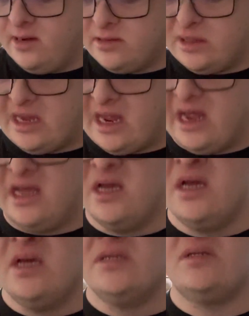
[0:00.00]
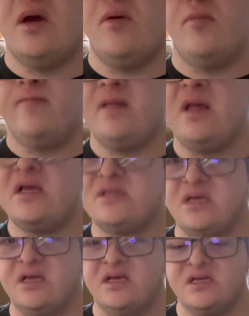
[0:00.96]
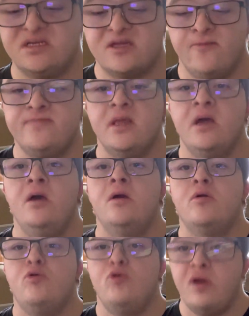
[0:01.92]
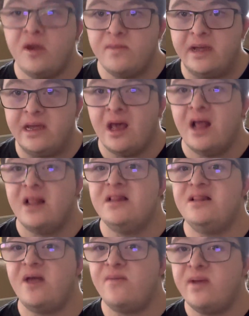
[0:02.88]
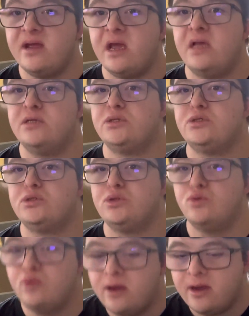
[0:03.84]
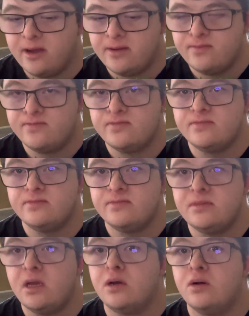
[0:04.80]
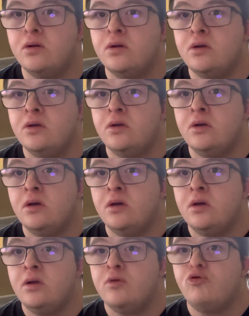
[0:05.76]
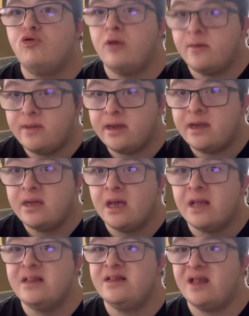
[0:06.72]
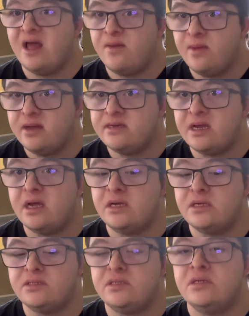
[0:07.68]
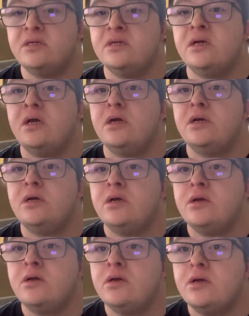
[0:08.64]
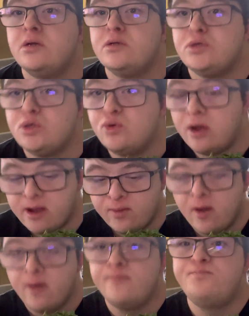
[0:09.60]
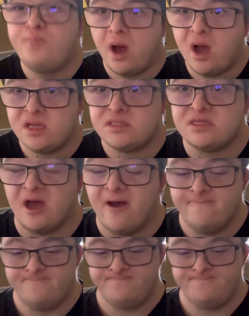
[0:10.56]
today. So this is Grimmy Lemon and Shrimp. No, Grimmy Lemon and Shrimp Pasta.